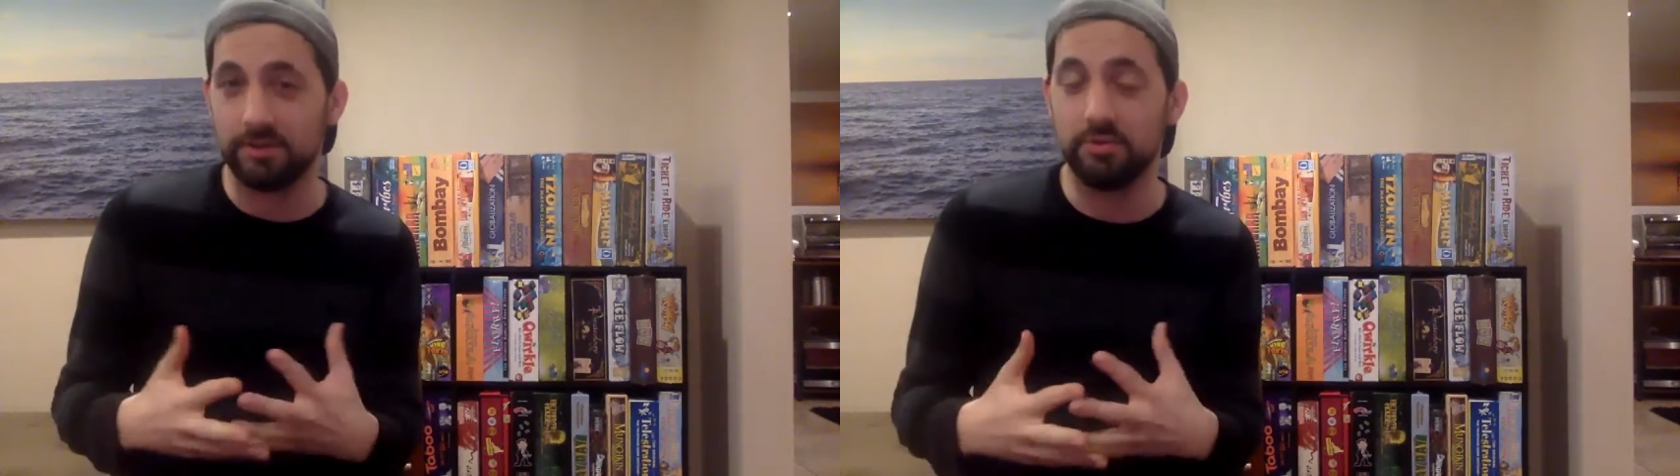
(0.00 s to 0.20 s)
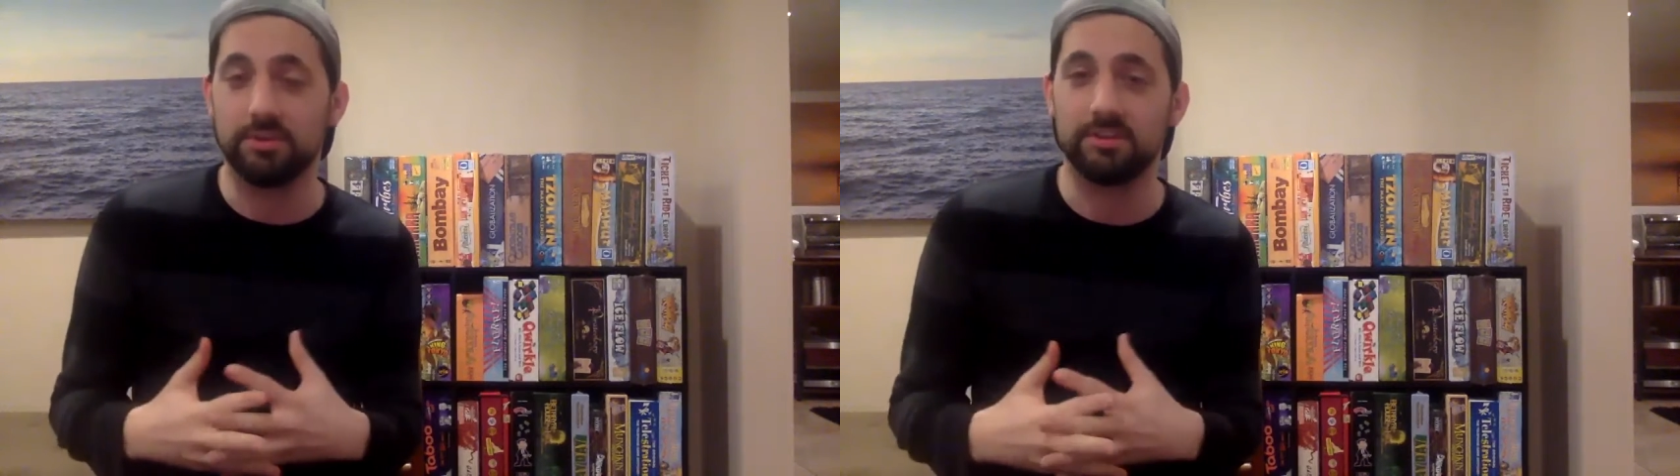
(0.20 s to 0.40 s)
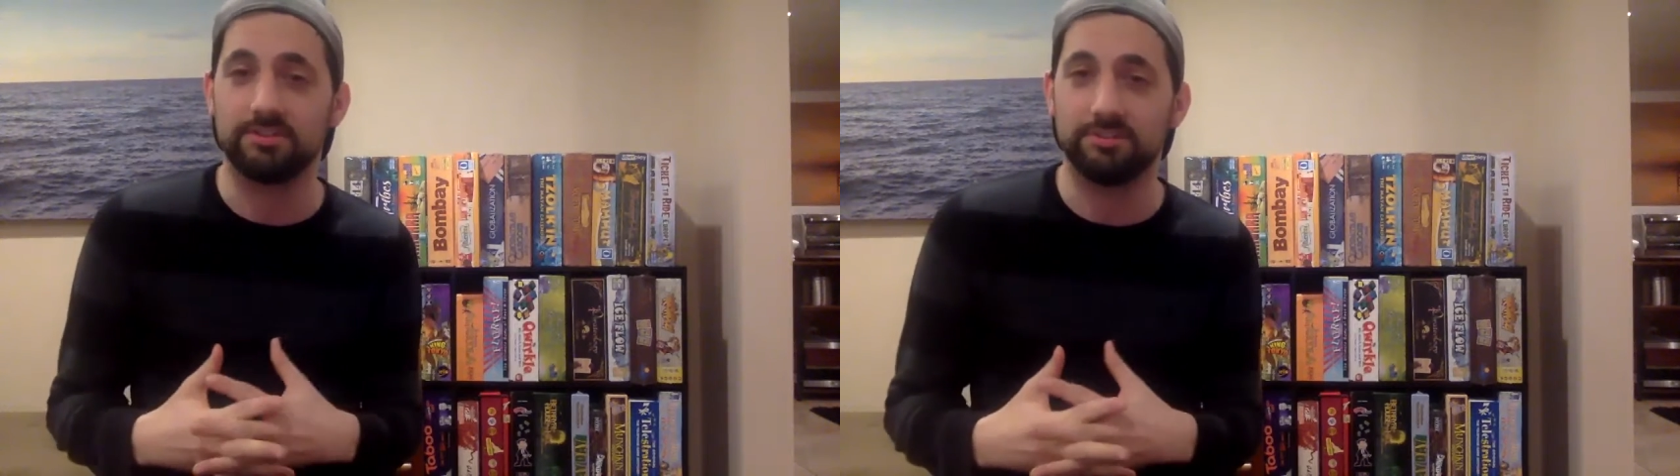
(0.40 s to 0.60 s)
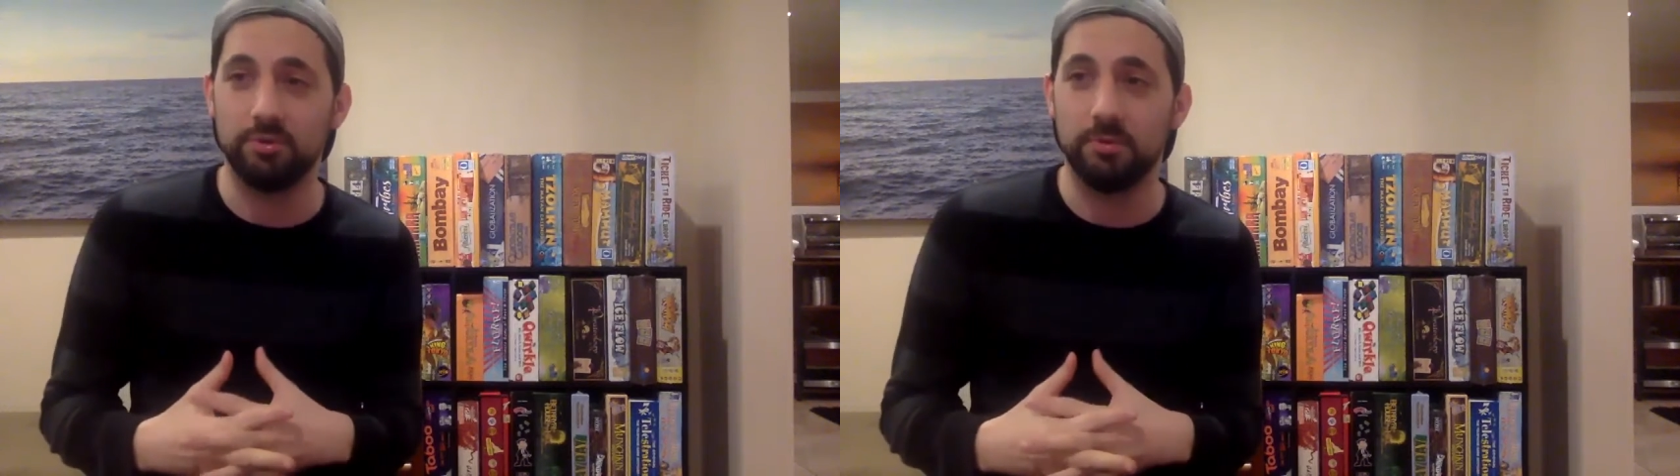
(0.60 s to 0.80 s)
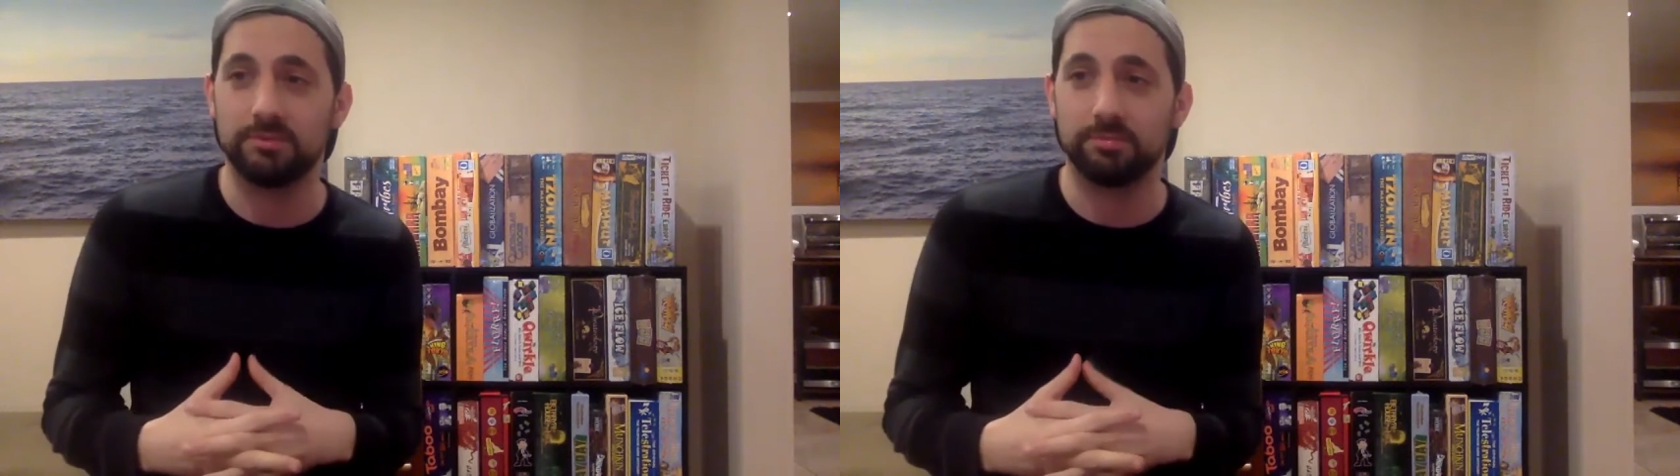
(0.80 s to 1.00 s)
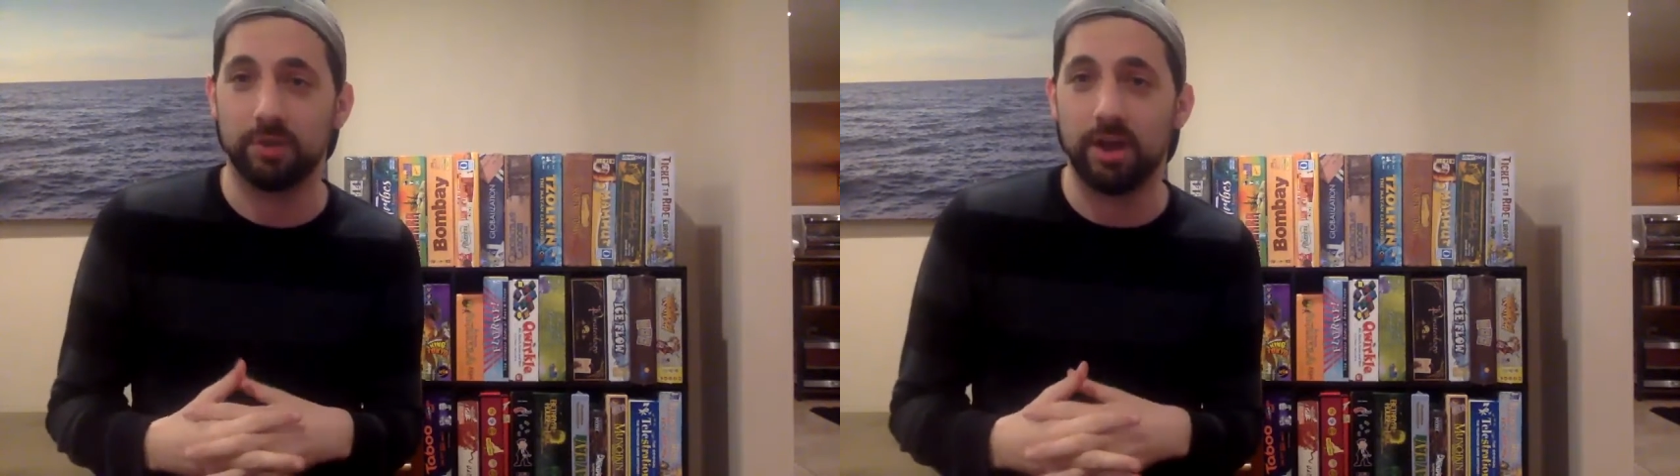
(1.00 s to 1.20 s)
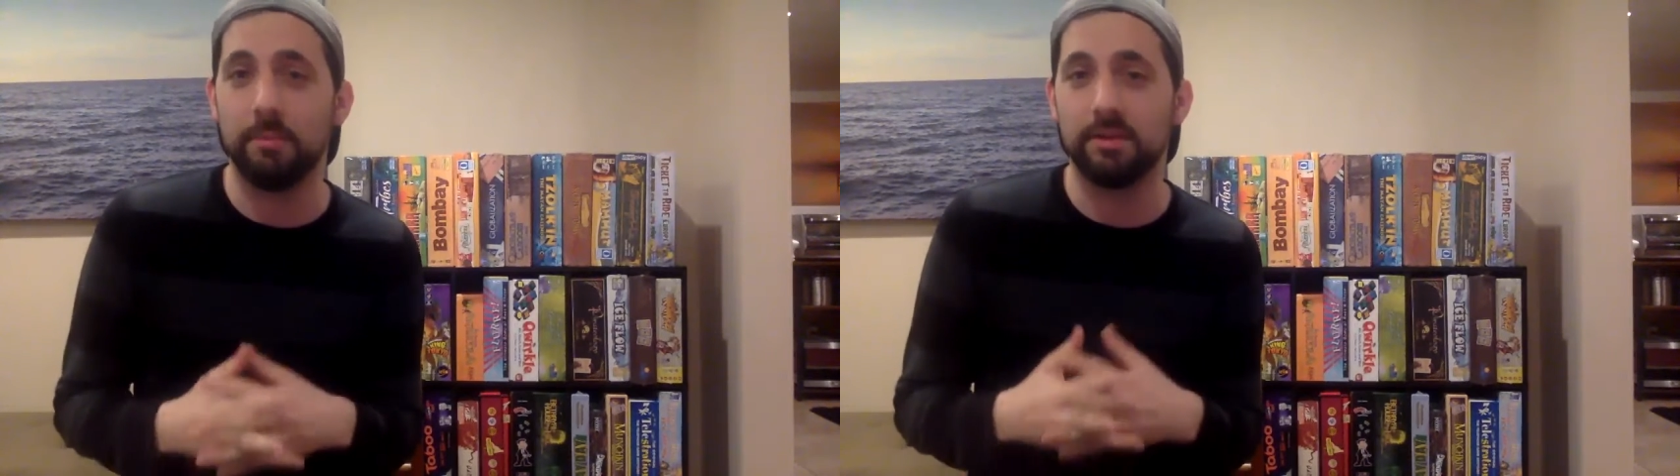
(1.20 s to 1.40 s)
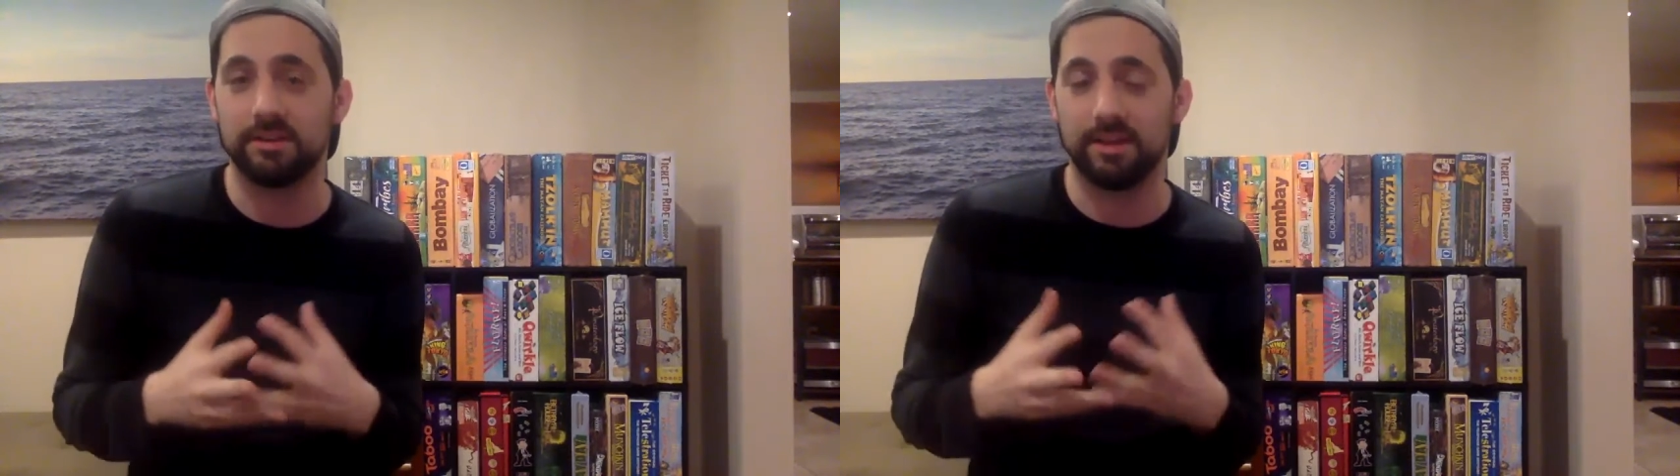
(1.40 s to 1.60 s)
and you can assume it's
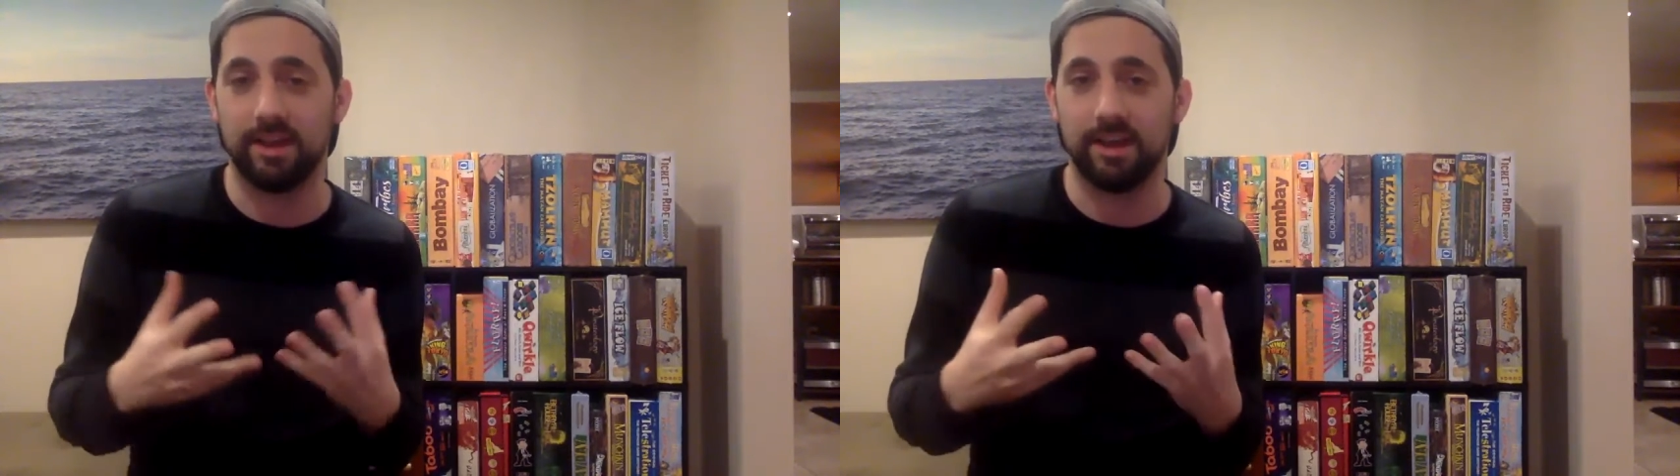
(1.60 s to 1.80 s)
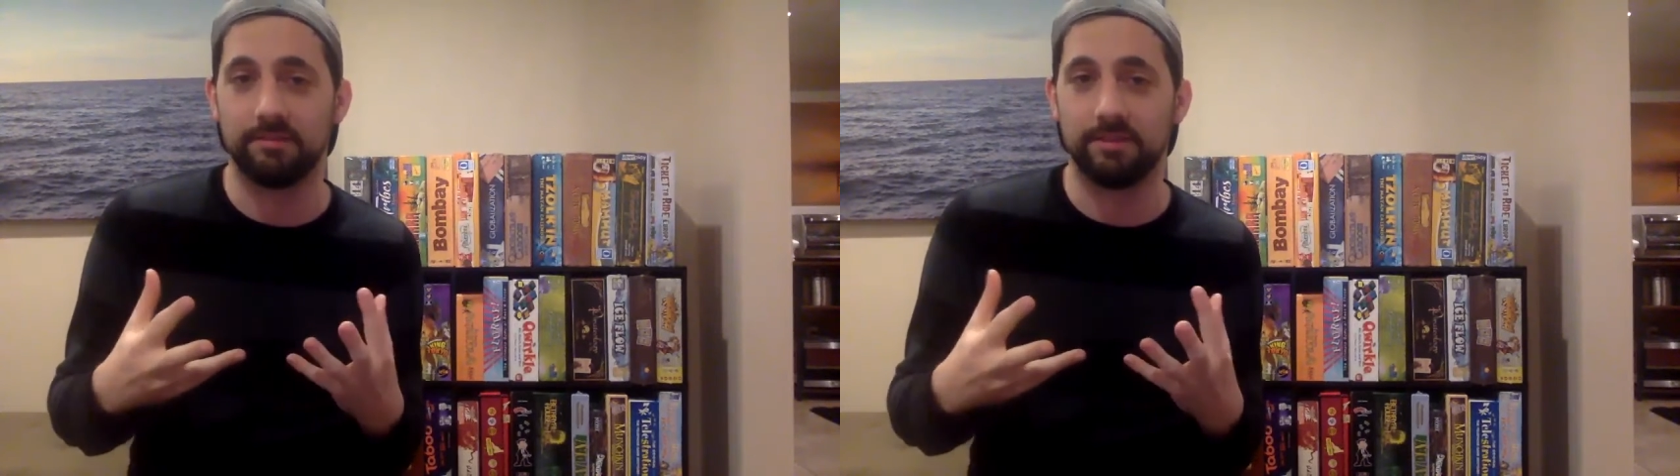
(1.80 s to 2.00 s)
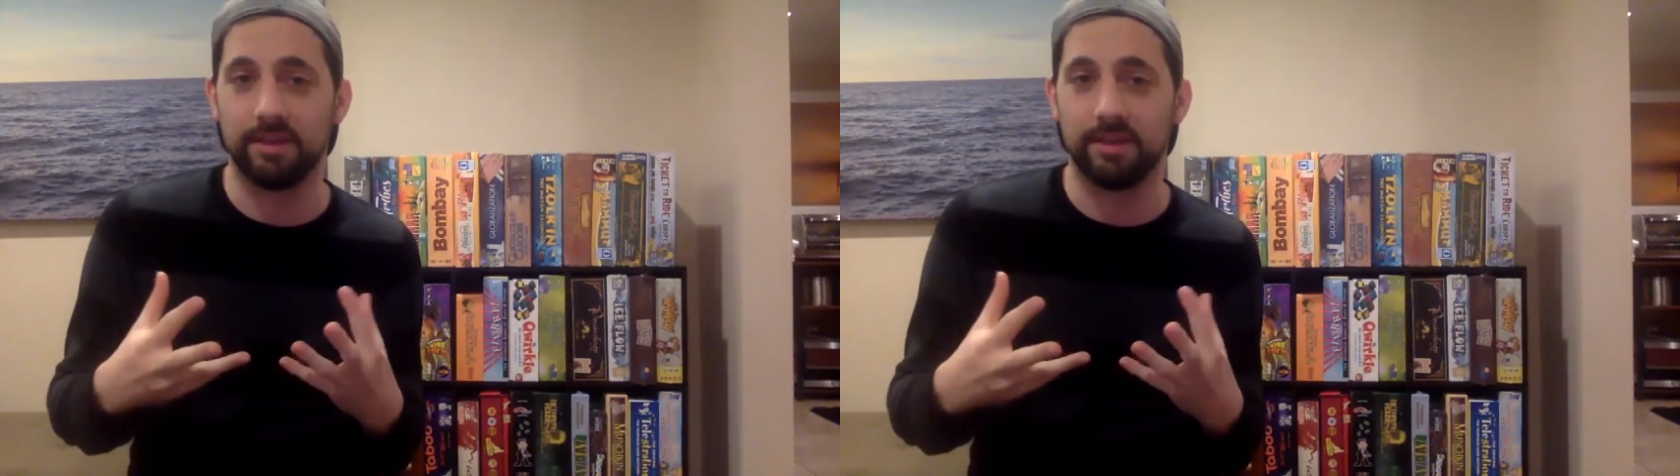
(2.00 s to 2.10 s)
probably going to have